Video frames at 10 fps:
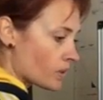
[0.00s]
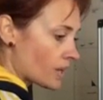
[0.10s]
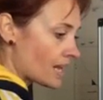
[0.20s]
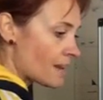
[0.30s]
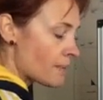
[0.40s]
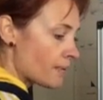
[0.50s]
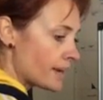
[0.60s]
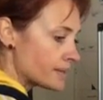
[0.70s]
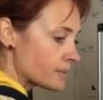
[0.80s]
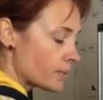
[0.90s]

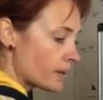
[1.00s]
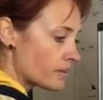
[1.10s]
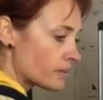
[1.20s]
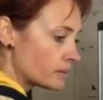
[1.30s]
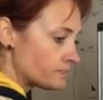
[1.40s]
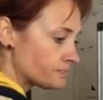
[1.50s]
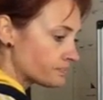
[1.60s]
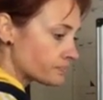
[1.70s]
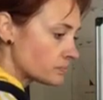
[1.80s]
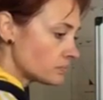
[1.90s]
collaborate with
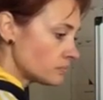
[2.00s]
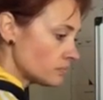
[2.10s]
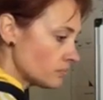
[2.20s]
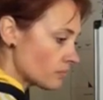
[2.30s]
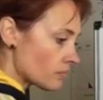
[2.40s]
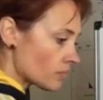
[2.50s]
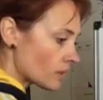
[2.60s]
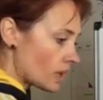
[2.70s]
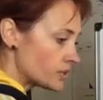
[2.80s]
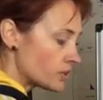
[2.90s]

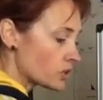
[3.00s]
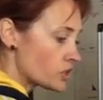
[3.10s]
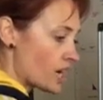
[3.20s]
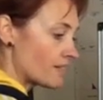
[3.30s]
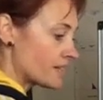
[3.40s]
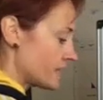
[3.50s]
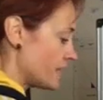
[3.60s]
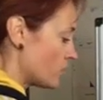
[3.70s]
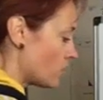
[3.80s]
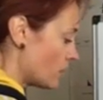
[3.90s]
a dog
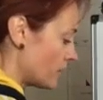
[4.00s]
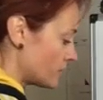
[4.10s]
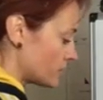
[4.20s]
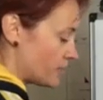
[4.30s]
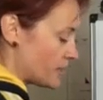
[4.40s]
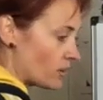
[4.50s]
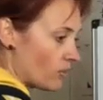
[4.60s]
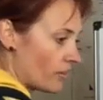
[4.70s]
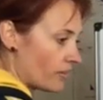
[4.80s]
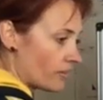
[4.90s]
charity and be
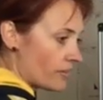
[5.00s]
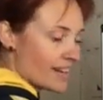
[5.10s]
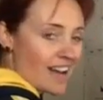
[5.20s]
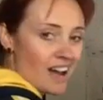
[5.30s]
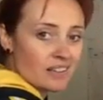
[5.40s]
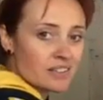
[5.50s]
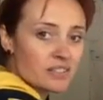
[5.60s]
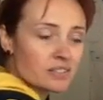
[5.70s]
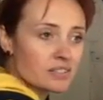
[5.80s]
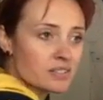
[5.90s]
on their
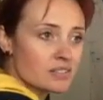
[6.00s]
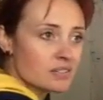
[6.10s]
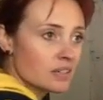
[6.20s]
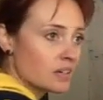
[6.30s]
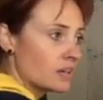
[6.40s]
calendars.